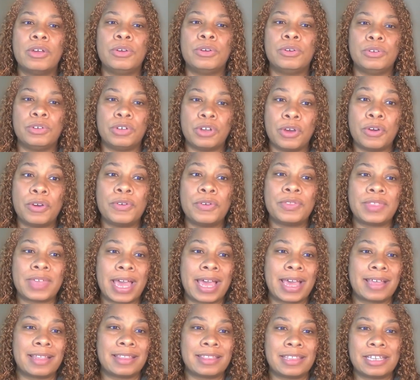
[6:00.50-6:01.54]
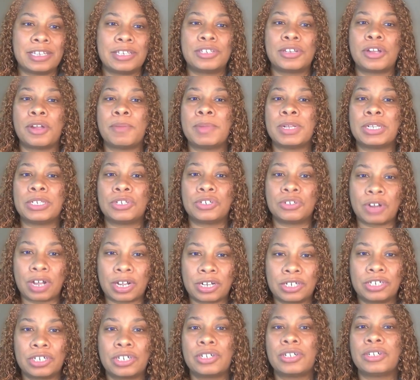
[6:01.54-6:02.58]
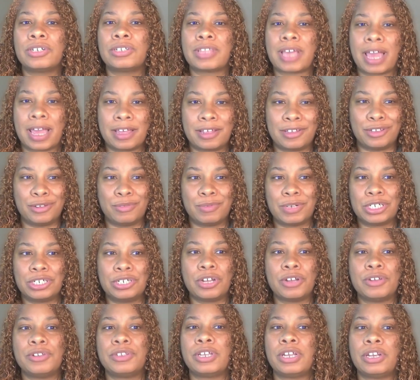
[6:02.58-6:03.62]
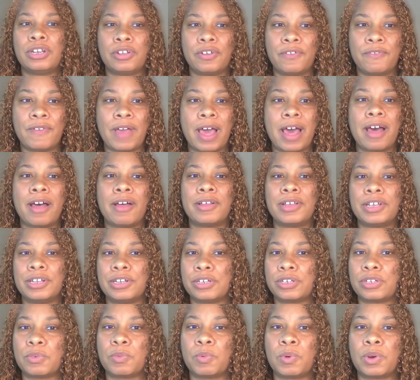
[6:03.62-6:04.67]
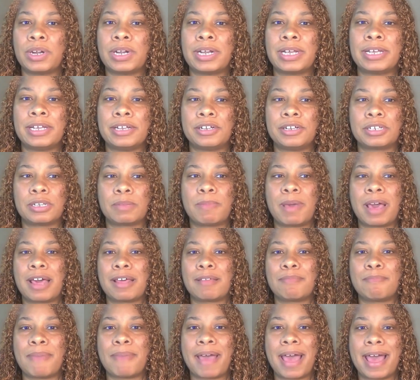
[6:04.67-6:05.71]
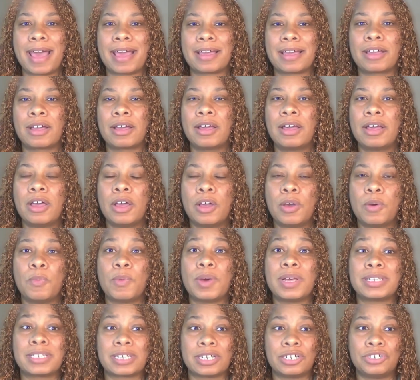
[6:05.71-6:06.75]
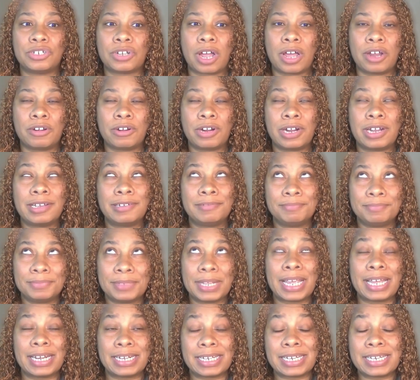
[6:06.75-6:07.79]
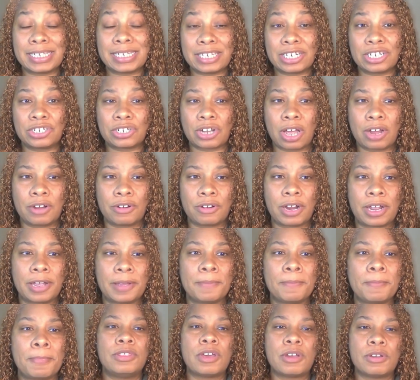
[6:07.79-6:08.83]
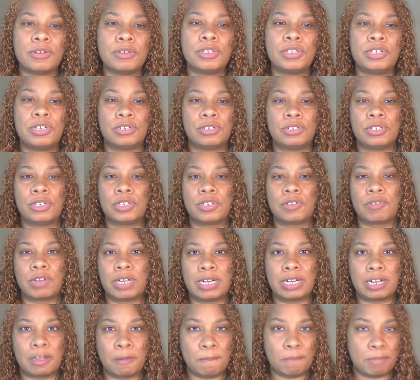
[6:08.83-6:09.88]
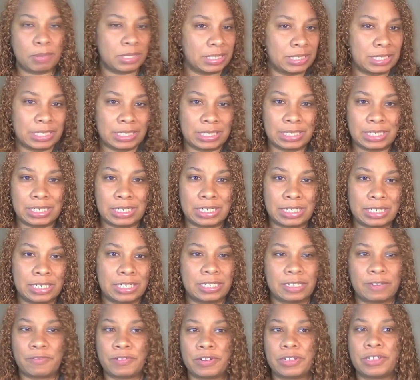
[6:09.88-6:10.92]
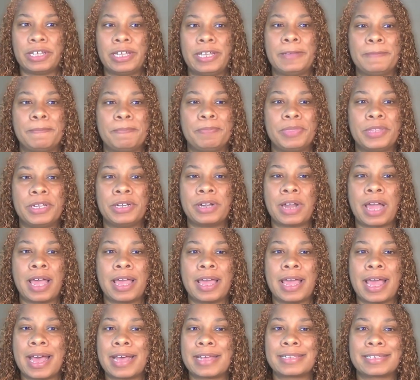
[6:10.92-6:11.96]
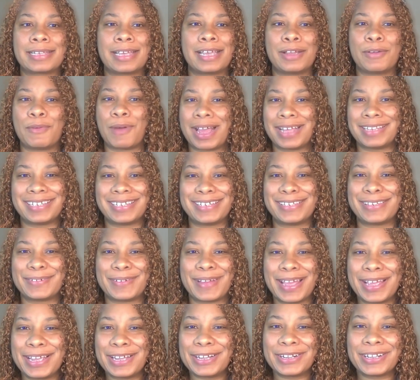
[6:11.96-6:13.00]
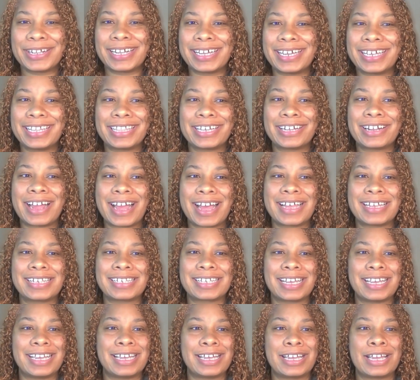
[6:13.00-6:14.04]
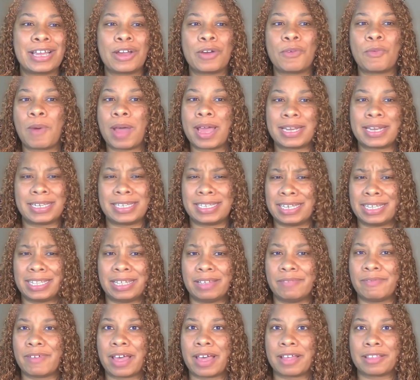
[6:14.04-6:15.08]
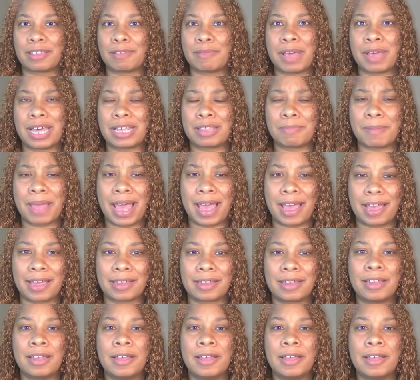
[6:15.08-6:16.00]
who know that this sermon structure, that you are chosen, you fell, here's a warning, here's a path back, was a genre and is a genre. Those students read completely differently. They're not asking, why is he so angry? They're asking, why does he leave out the path back?